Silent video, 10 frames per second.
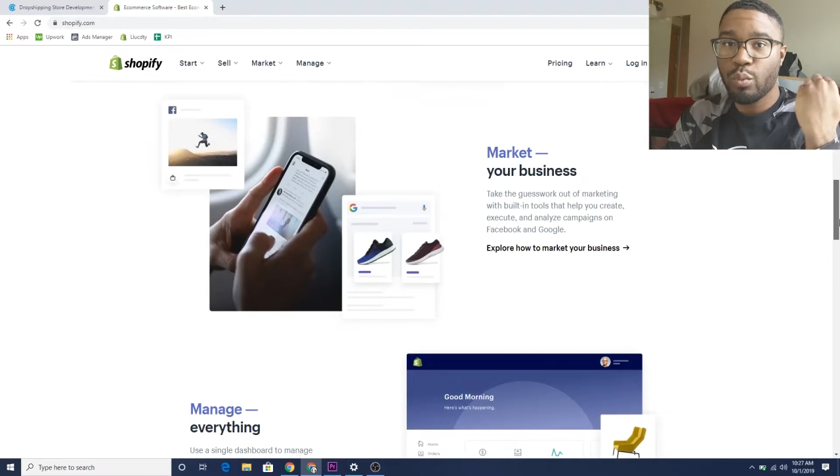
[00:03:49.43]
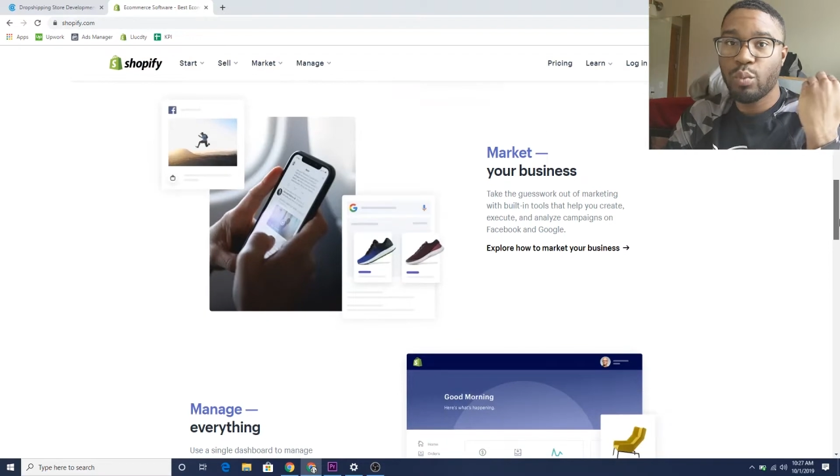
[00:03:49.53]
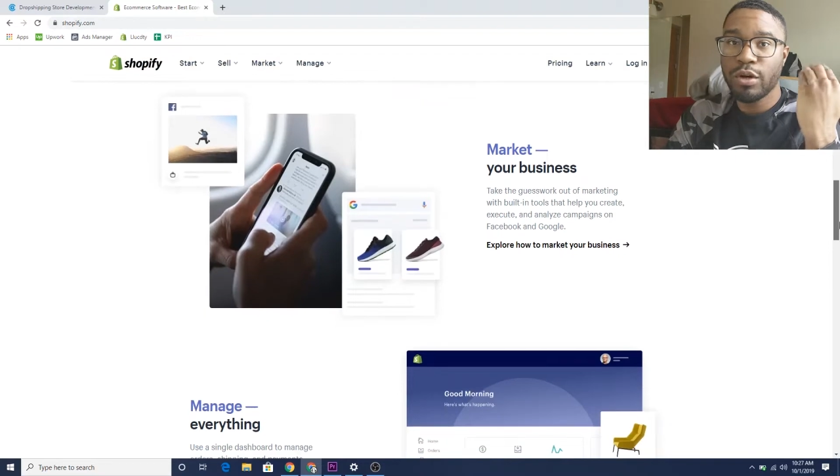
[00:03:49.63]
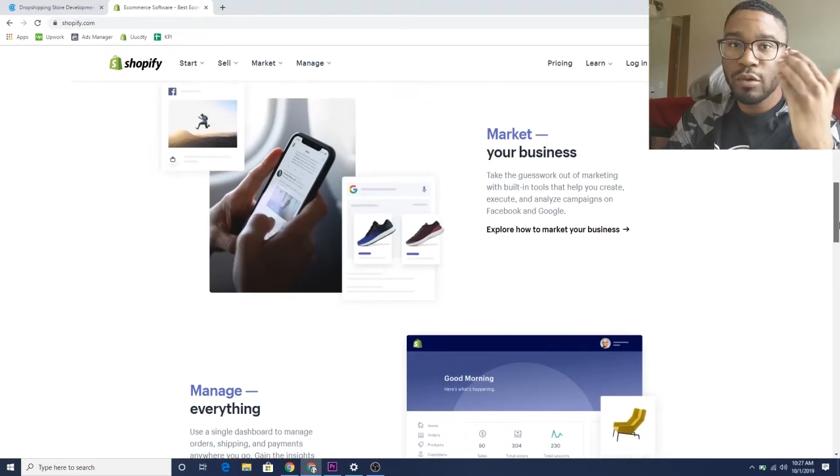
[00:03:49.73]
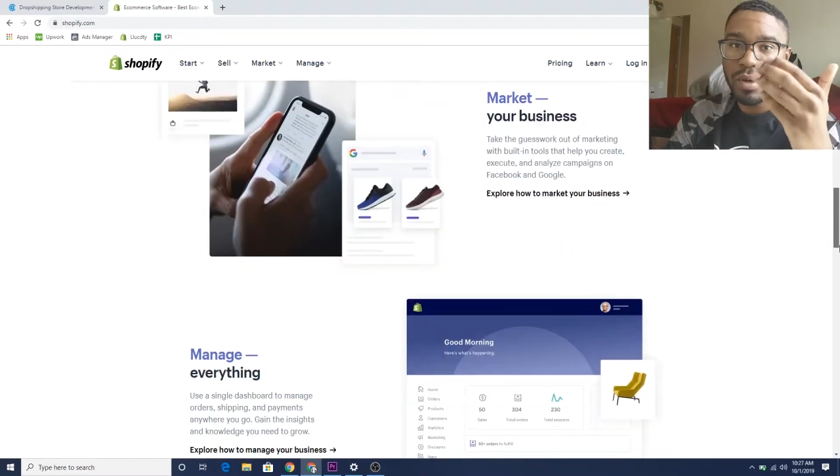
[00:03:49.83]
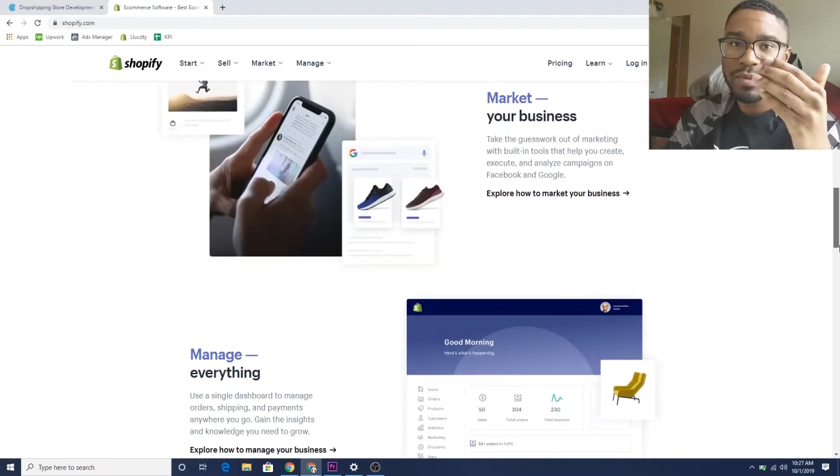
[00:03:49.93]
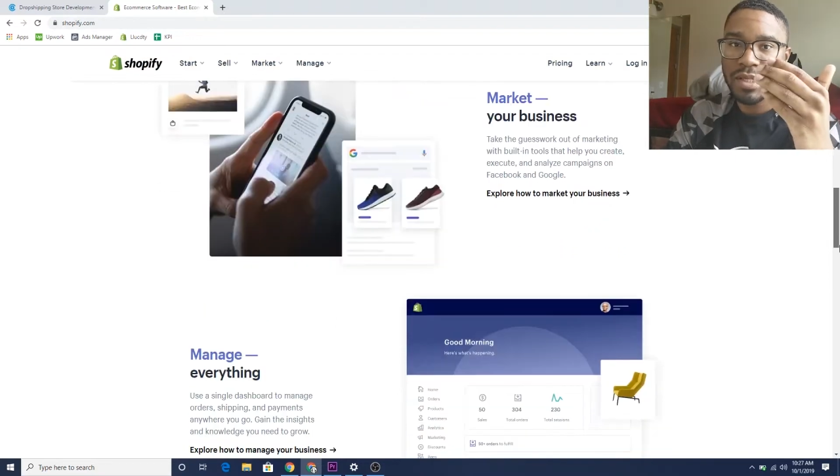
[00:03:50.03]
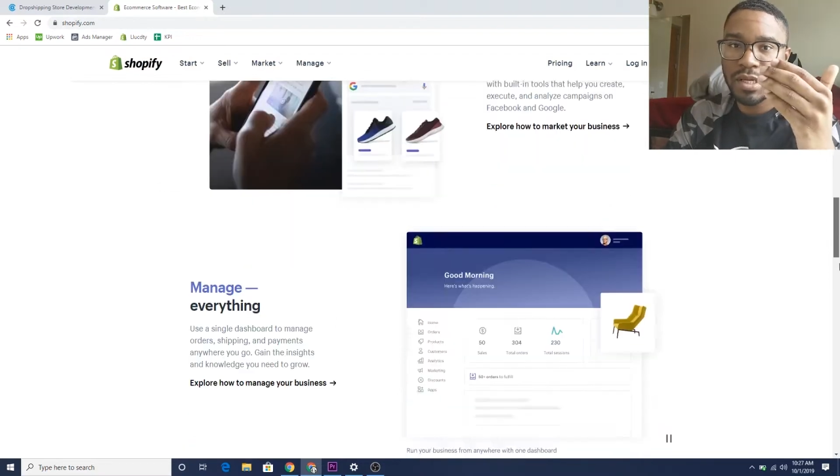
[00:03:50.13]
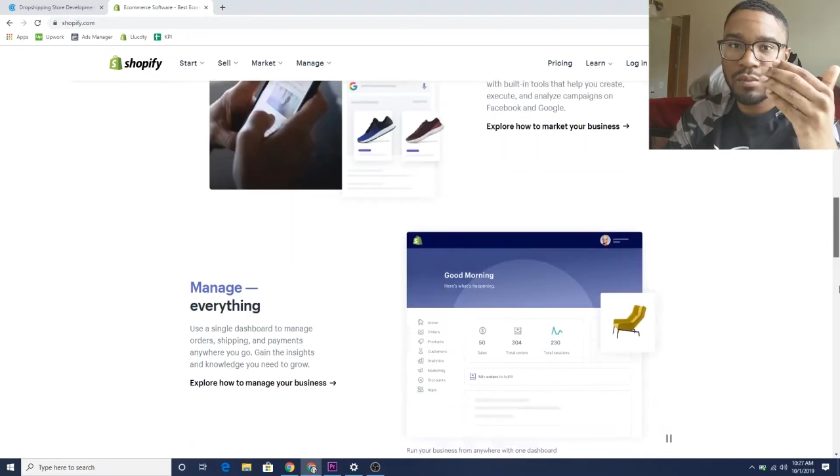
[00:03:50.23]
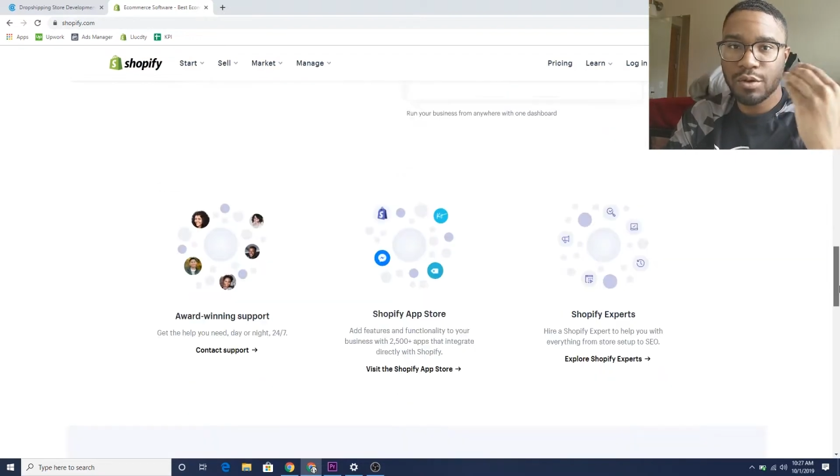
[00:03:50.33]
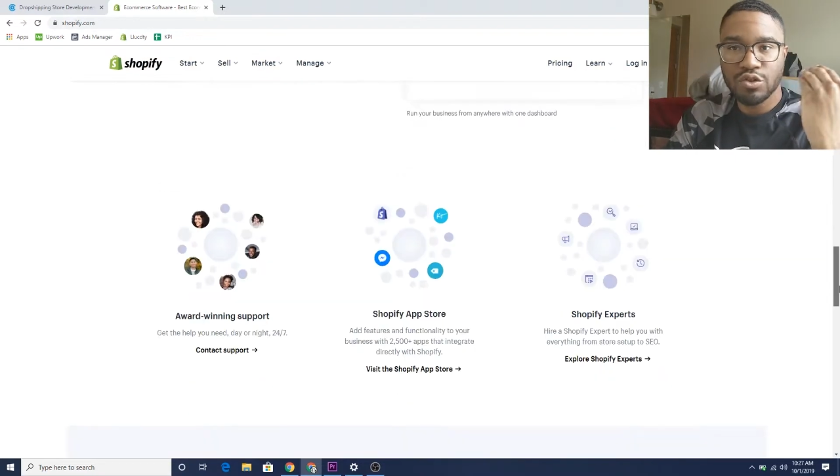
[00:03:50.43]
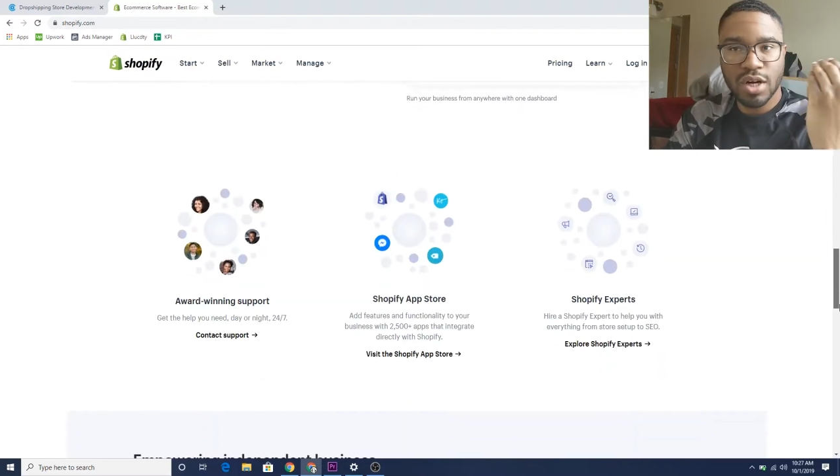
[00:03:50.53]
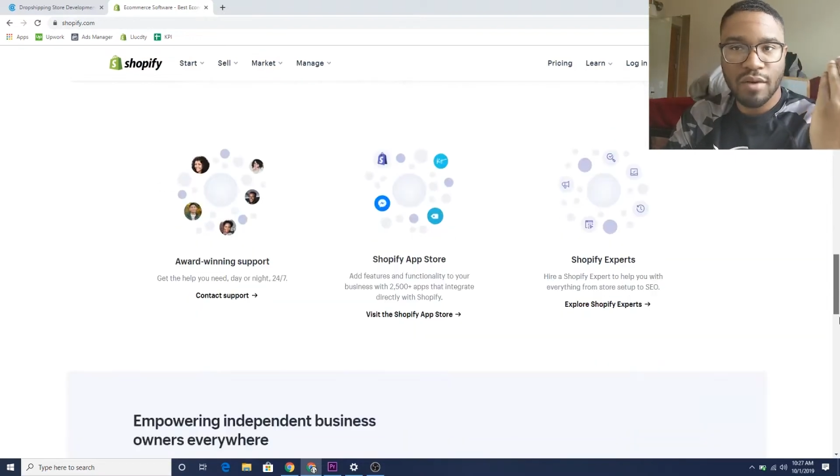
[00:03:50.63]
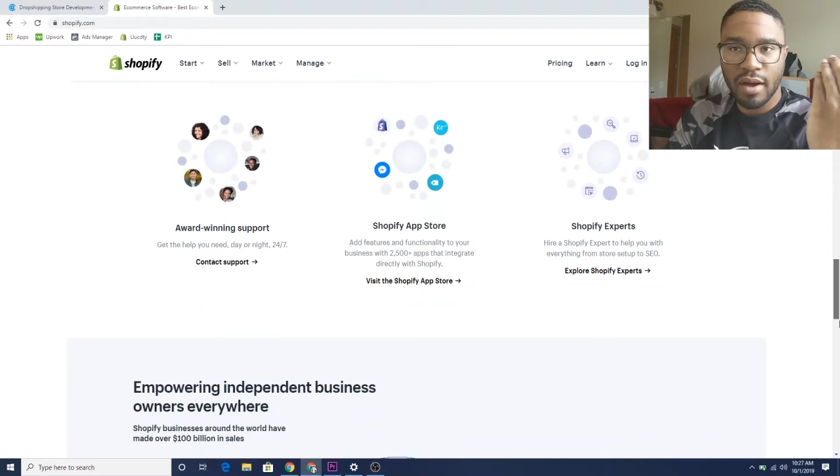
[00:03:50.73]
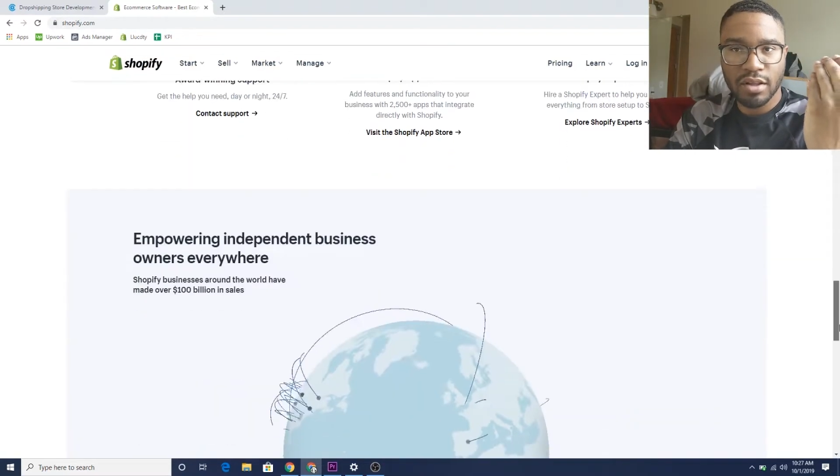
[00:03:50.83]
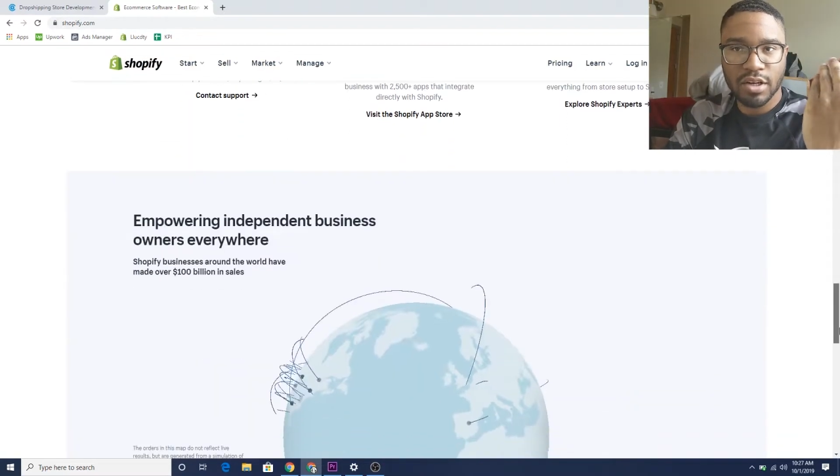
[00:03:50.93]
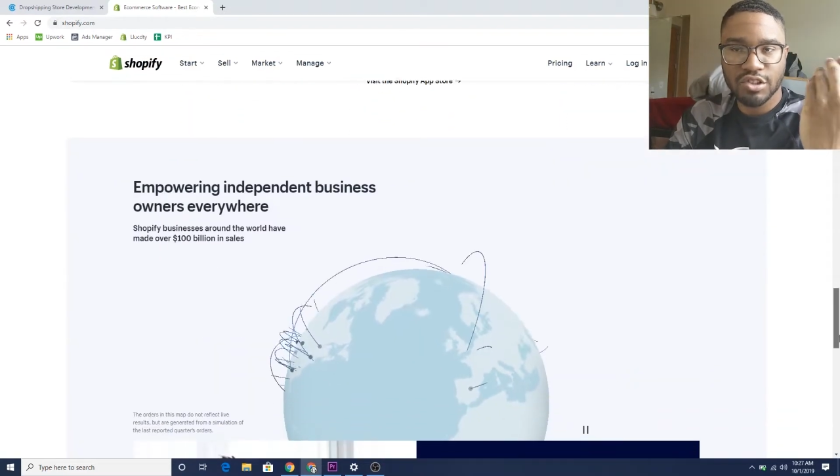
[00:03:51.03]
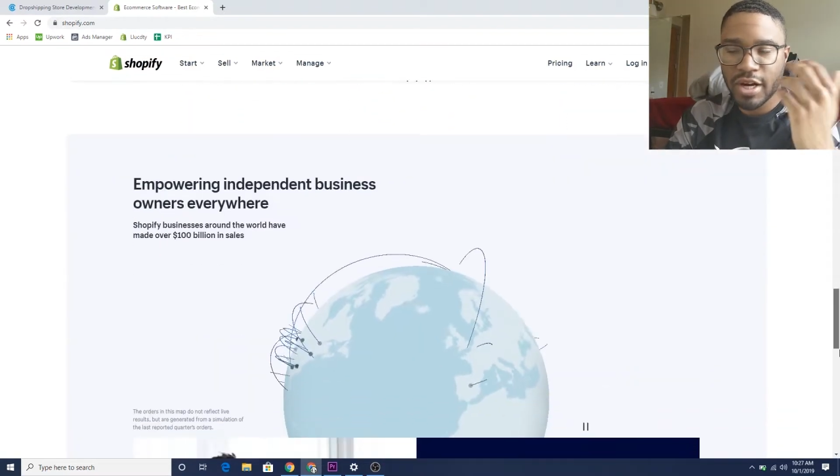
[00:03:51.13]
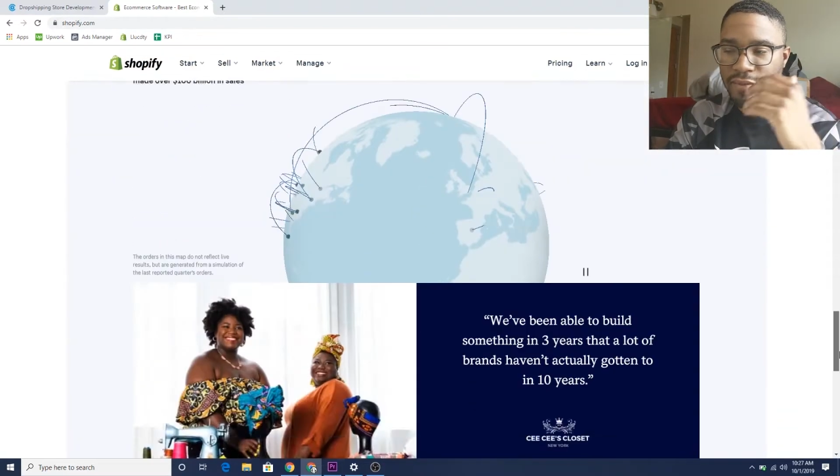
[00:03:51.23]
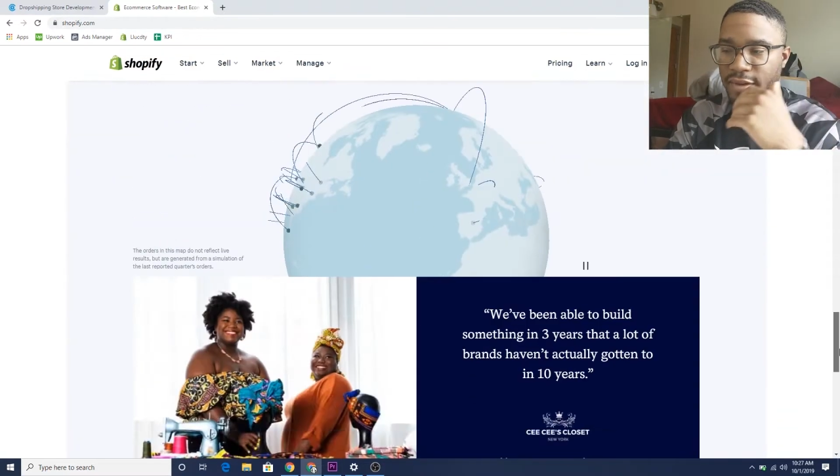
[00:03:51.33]
real website where you drive all of the
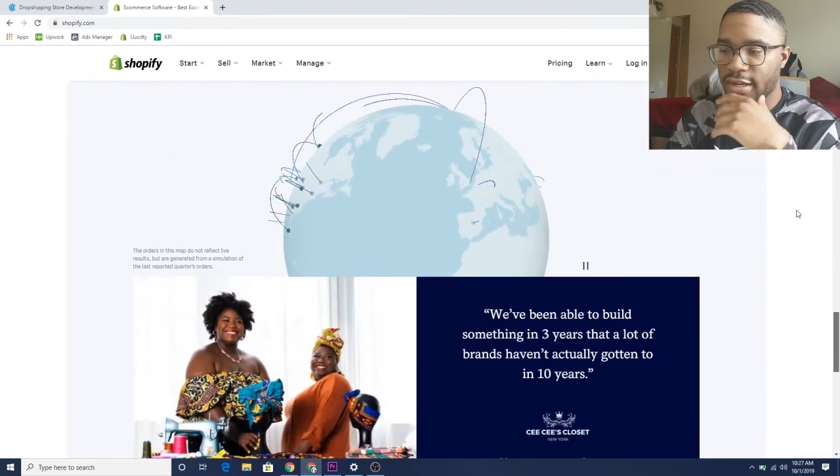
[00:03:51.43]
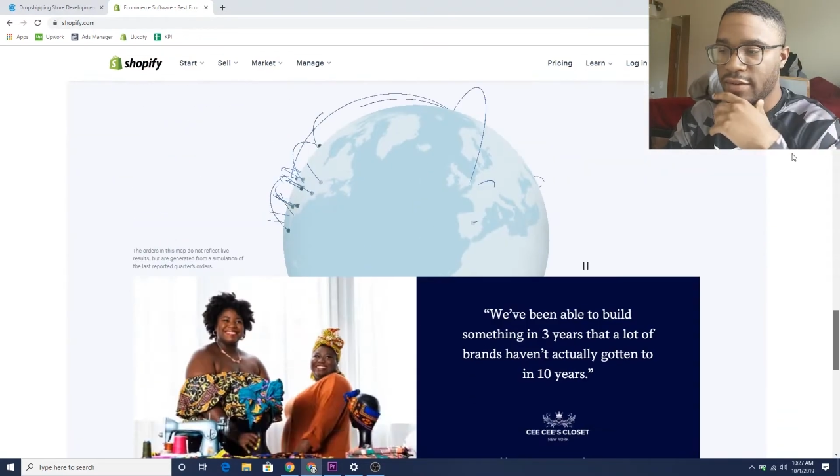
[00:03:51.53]
traffic